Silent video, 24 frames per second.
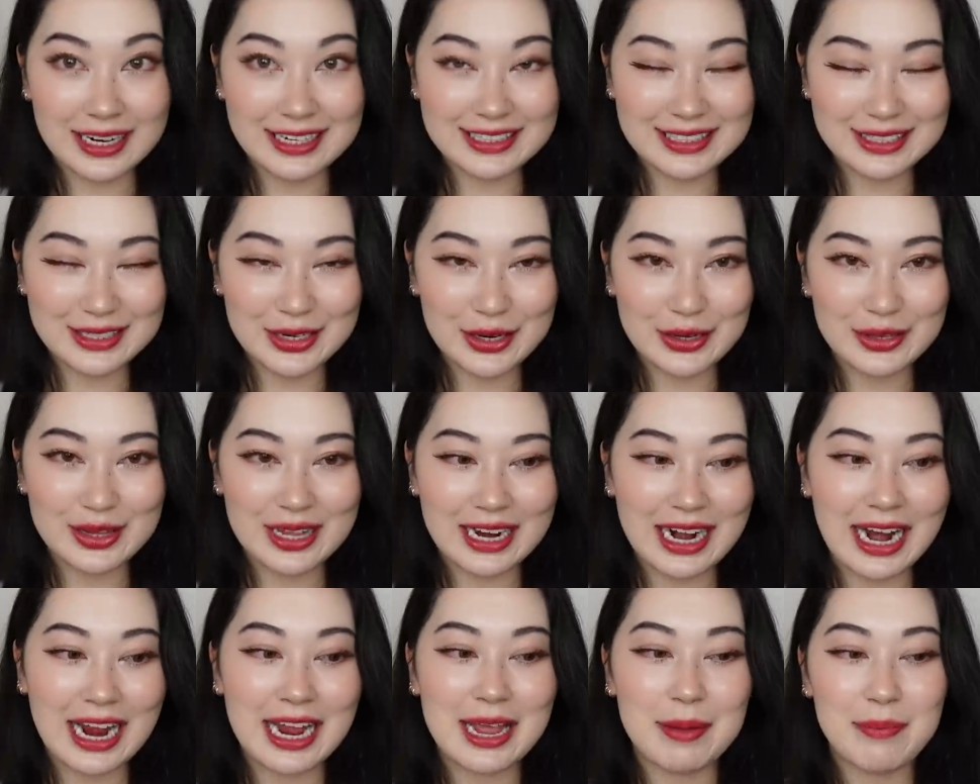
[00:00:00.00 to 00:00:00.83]
guys know
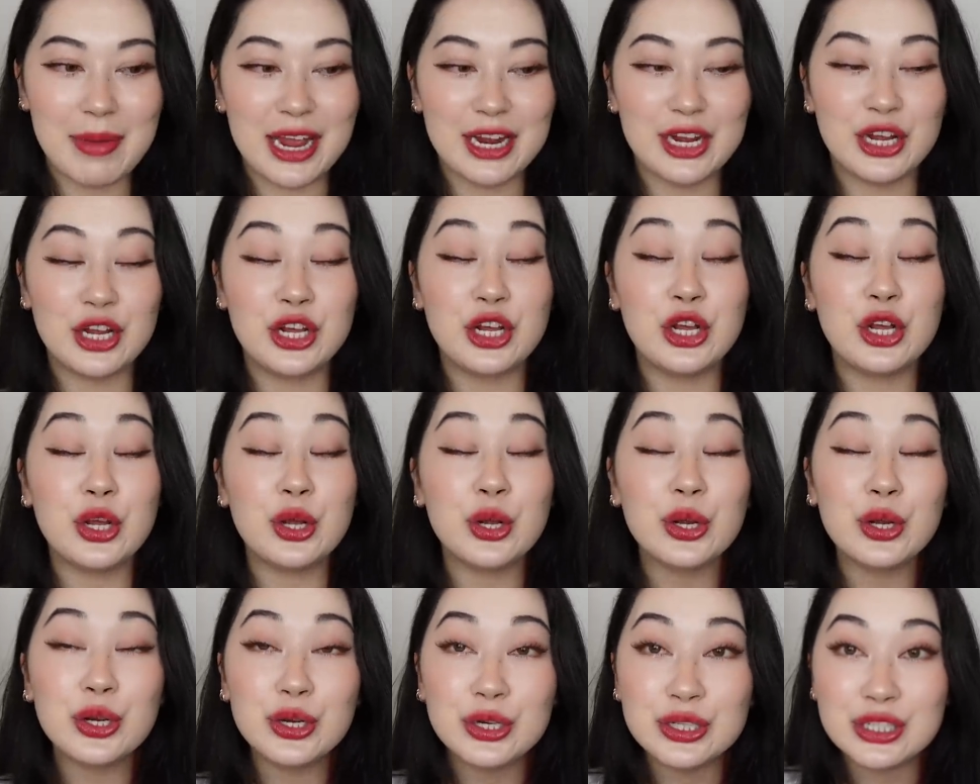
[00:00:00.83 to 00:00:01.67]
that I am a
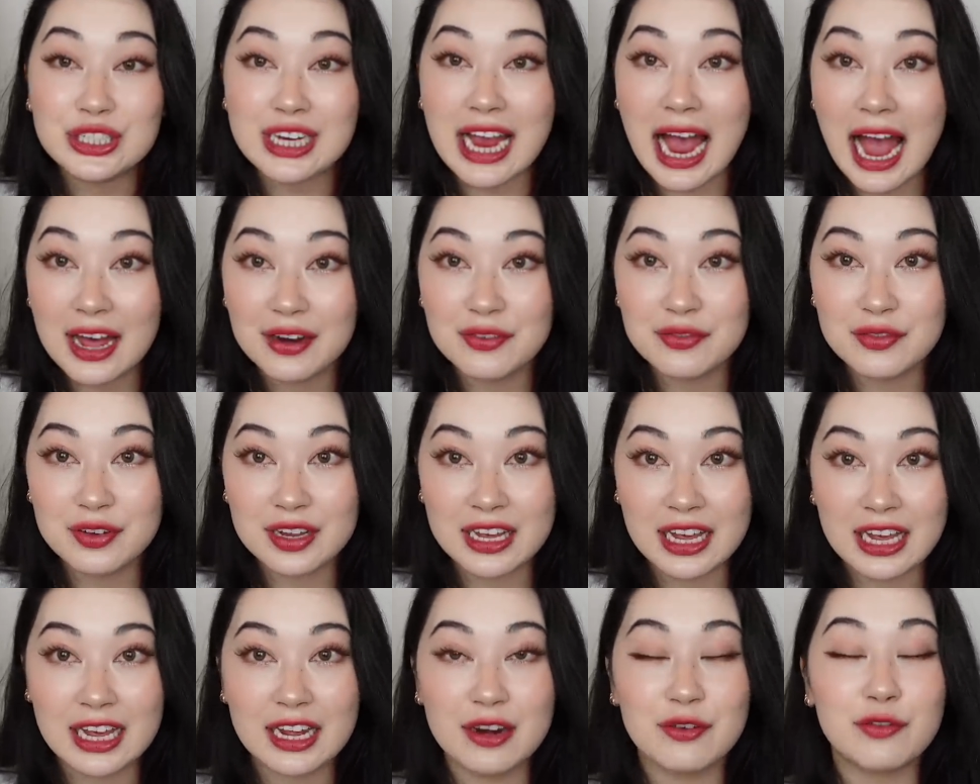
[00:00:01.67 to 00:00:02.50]
huge
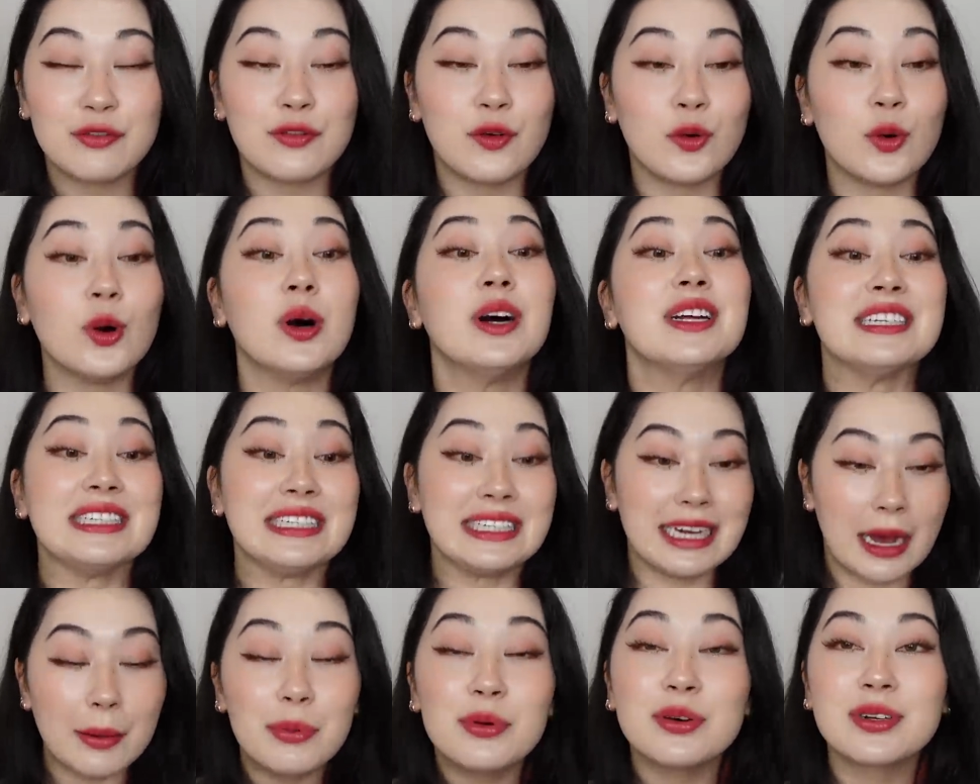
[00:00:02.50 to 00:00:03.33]
advocate for
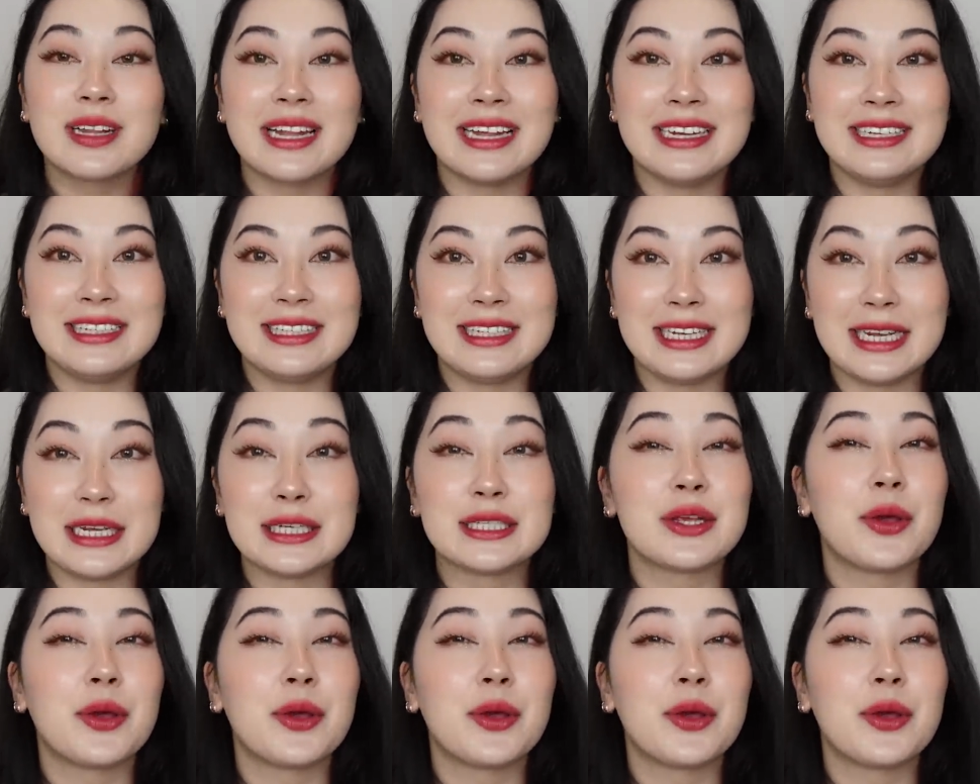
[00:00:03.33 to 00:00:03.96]
double cleansing,